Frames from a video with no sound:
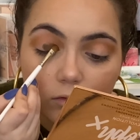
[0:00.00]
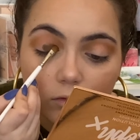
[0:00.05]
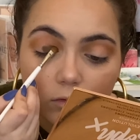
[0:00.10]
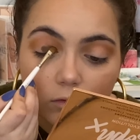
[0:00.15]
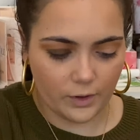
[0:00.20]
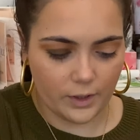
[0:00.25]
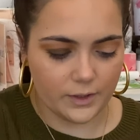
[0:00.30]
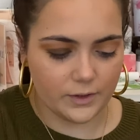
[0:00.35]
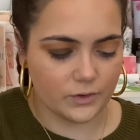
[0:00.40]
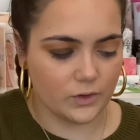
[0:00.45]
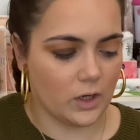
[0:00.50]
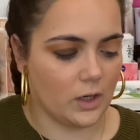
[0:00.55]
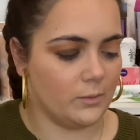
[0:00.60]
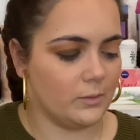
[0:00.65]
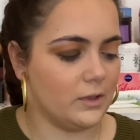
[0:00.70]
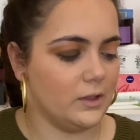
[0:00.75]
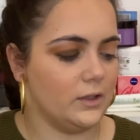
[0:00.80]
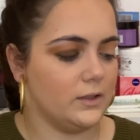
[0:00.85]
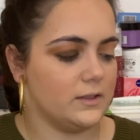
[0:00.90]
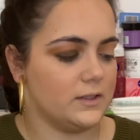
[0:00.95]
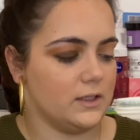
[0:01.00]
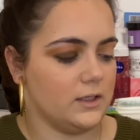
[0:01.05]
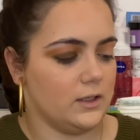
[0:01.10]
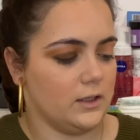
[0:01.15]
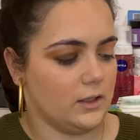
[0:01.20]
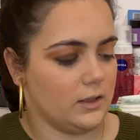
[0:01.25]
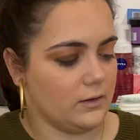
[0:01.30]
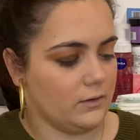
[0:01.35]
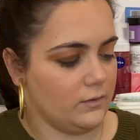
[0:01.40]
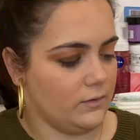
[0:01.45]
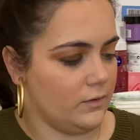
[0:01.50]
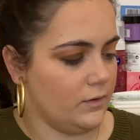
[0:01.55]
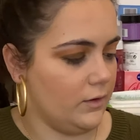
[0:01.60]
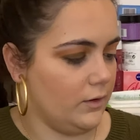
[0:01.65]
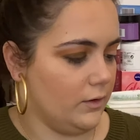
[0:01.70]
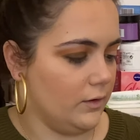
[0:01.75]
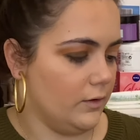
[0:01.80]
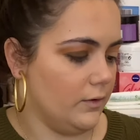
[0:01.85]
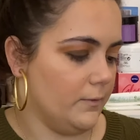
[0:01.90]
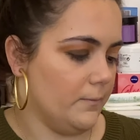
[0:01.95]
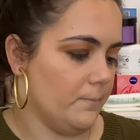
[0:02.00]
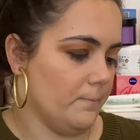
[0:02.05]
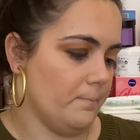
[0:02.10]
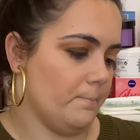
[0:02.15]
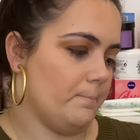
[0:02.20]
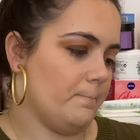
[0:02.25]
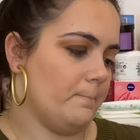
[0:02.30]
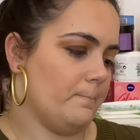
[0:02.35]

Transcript: Right, so I'm gonna take the